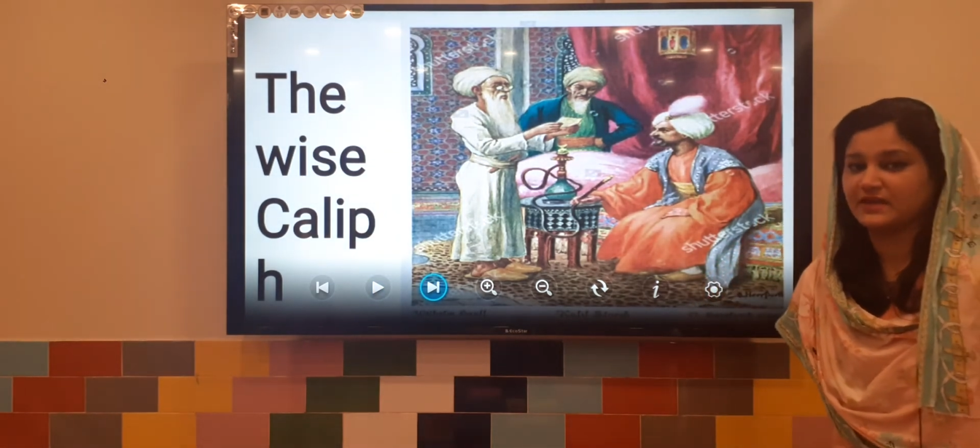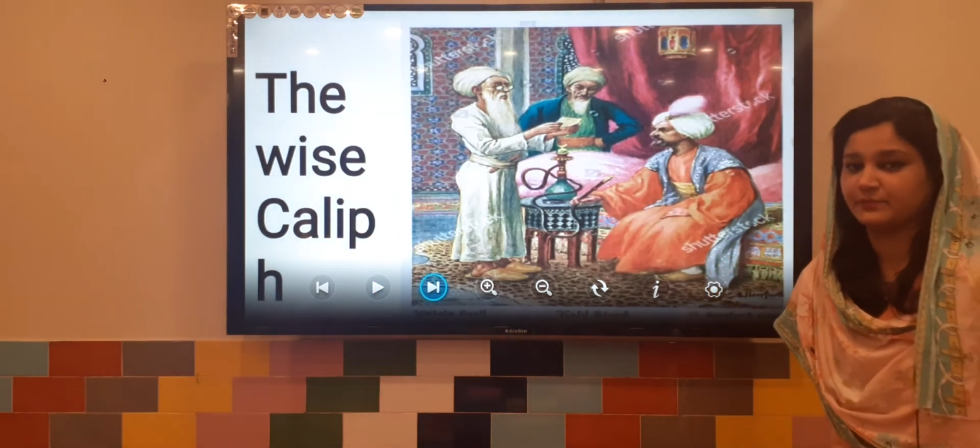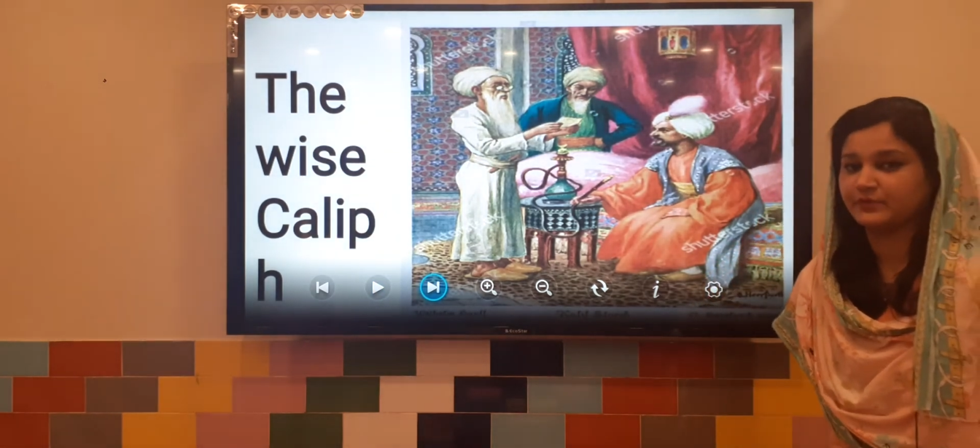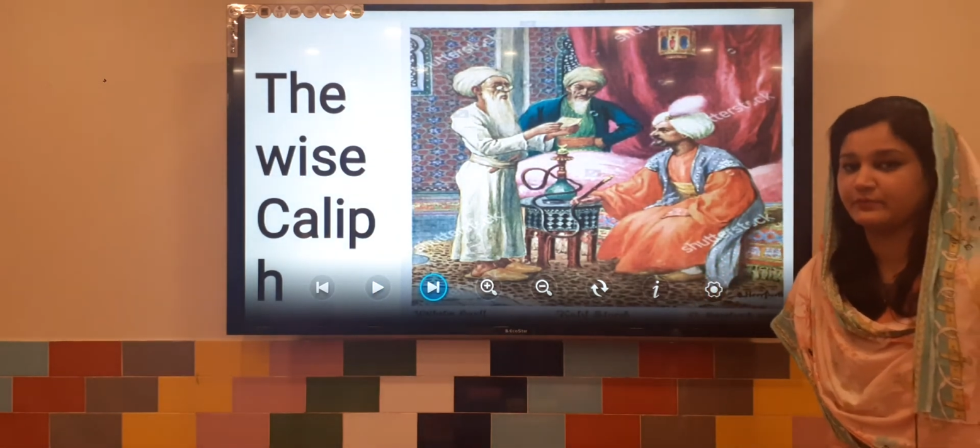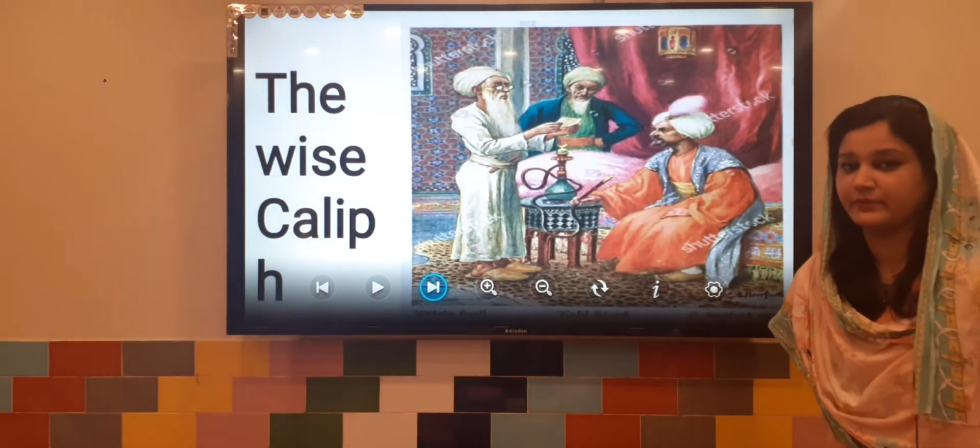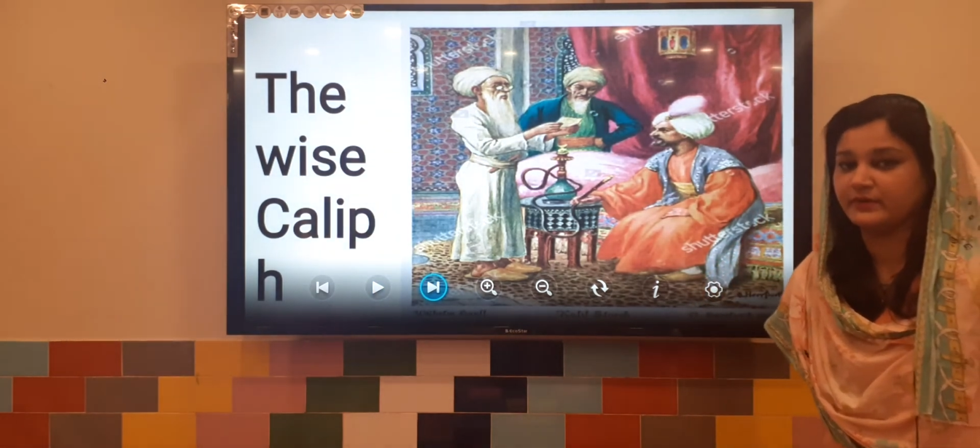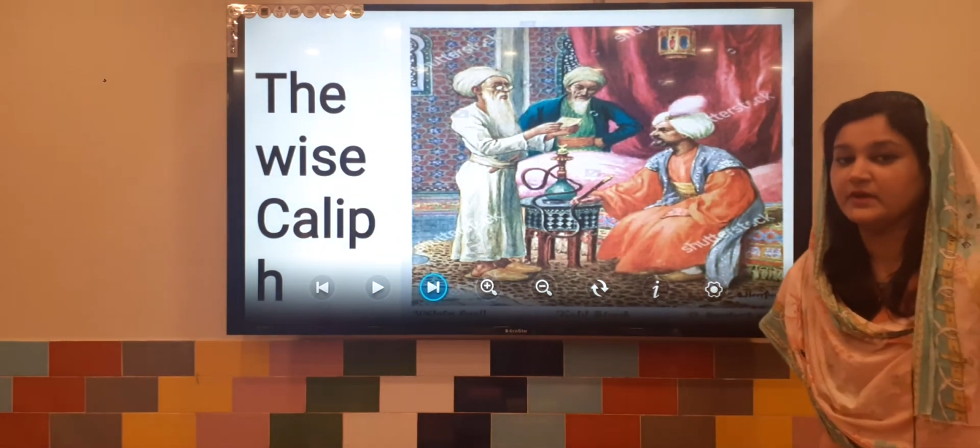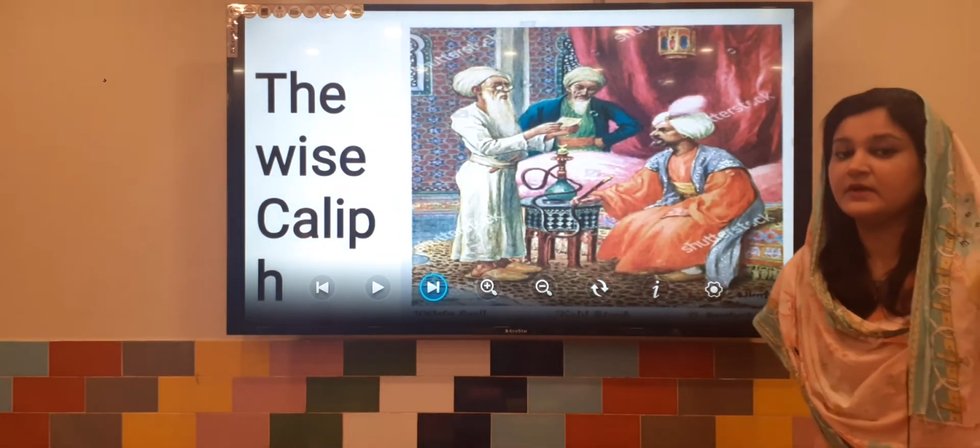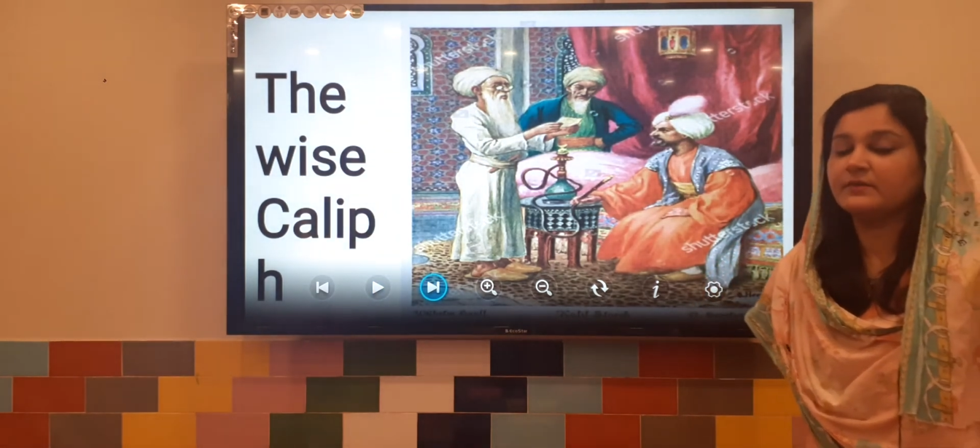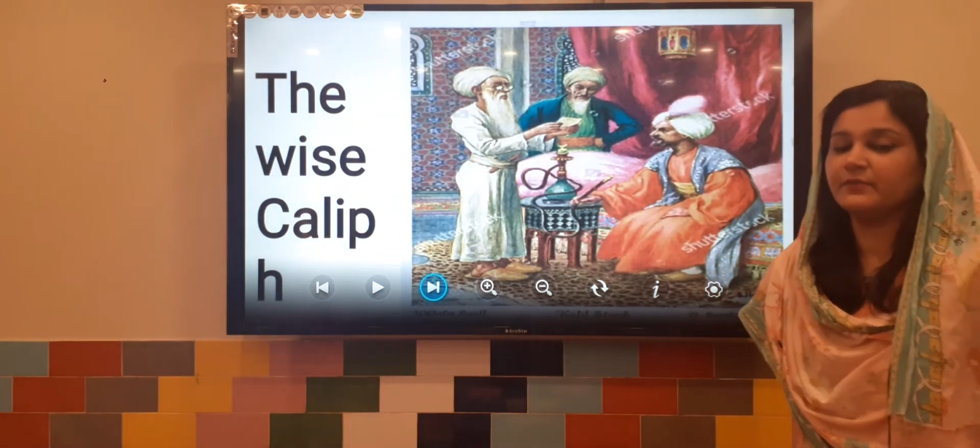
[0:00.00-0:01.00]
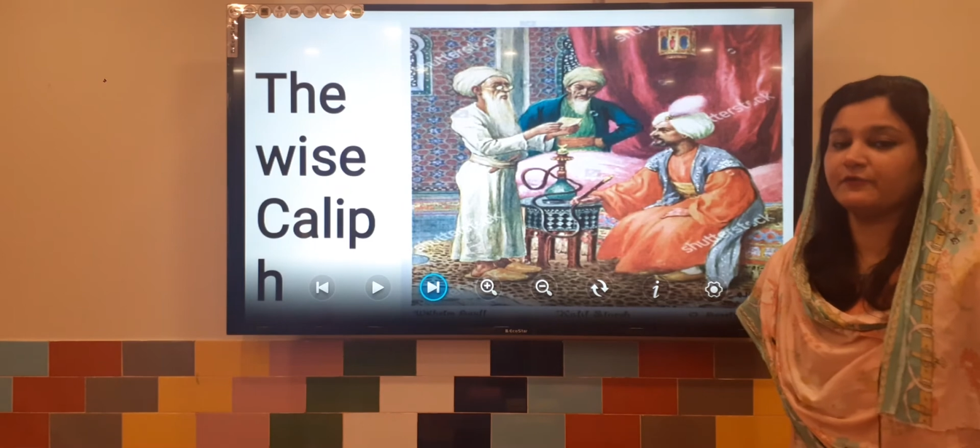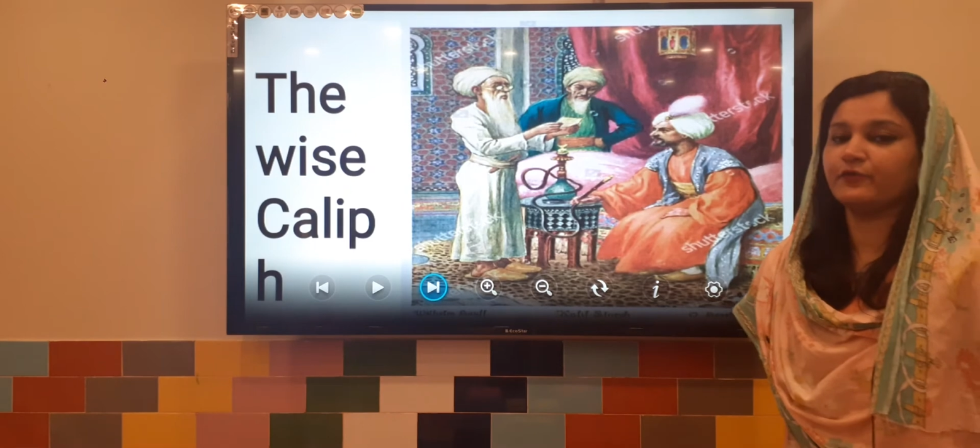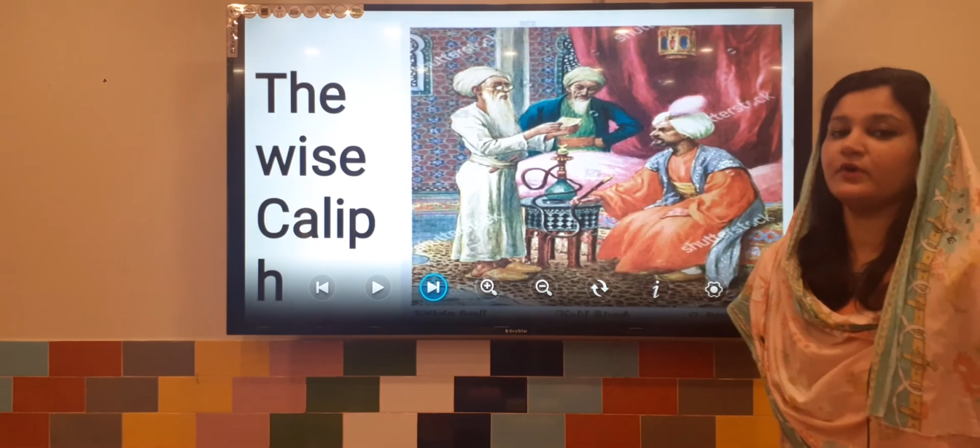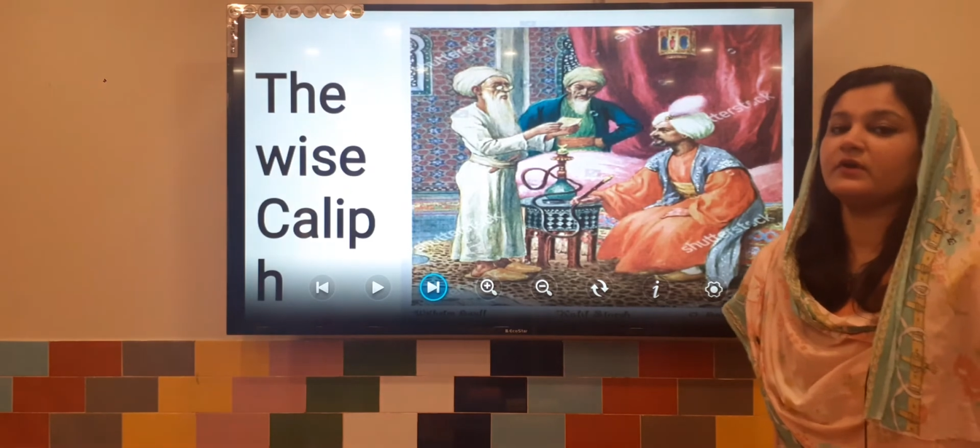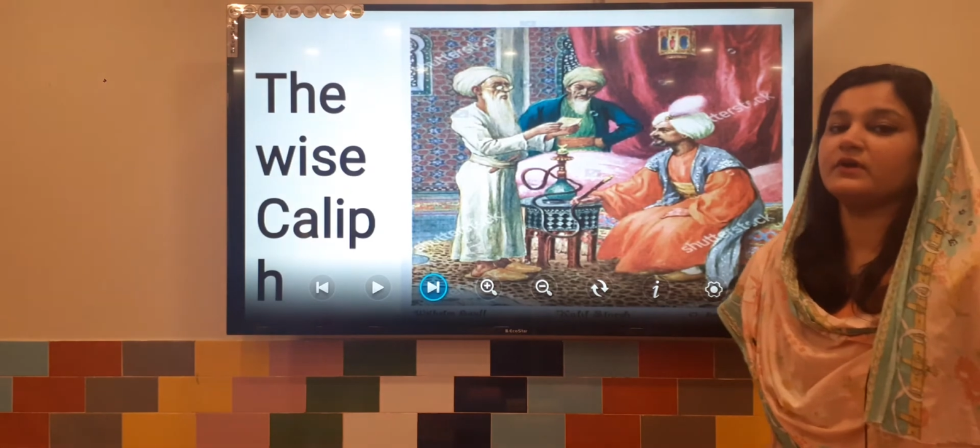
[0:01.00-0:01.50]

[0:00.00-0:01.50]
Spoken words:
chapter before.